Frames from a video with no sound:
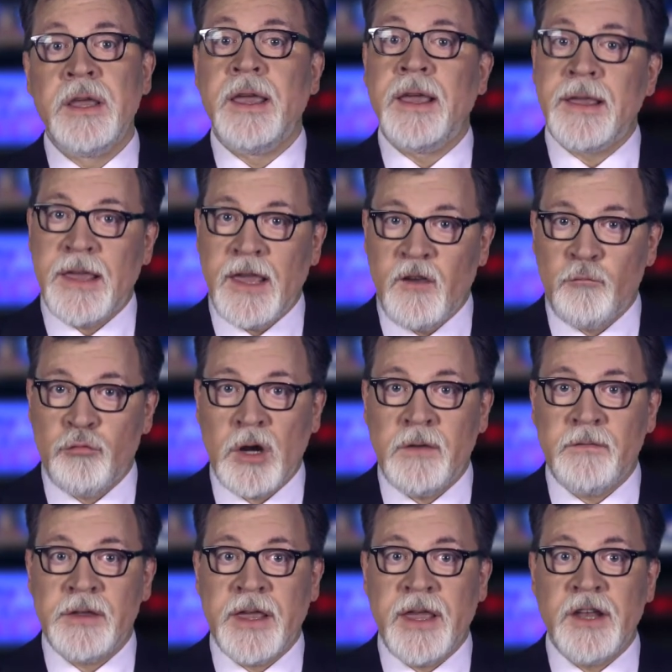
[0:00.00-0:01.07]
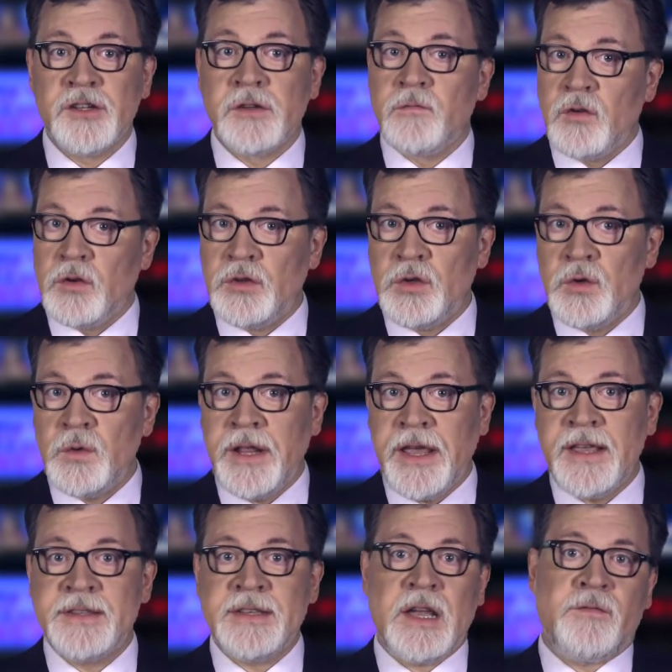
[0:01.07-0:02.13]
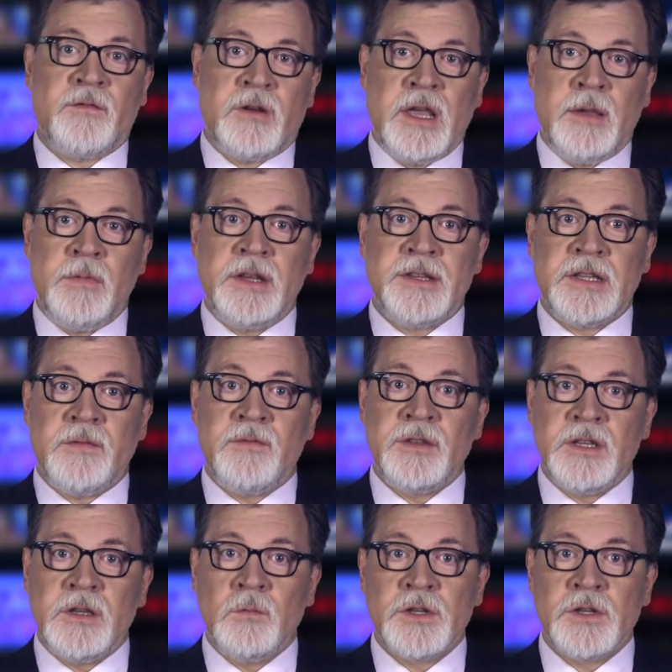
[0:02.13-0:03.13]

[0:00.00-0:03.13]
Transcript: and Kiev provocation for two days after MH17